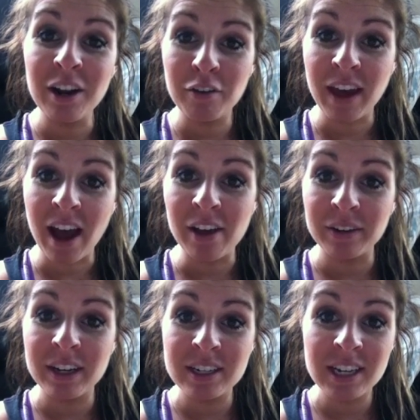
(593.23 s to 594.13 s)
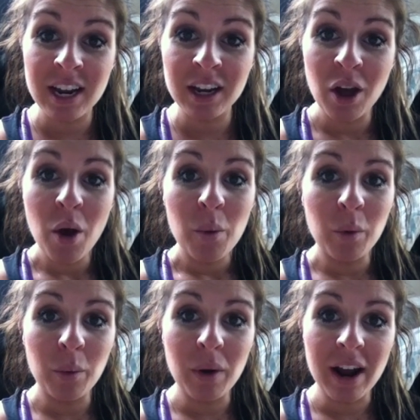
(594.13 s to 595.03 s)
enough calorie intake
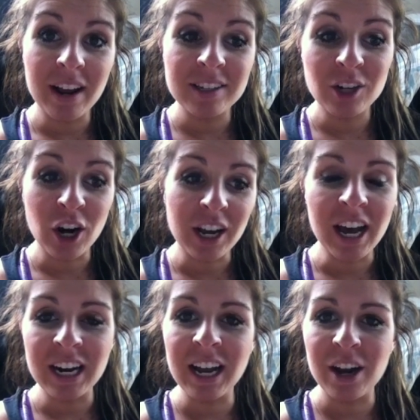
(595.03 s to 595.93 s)
where when I start cutting,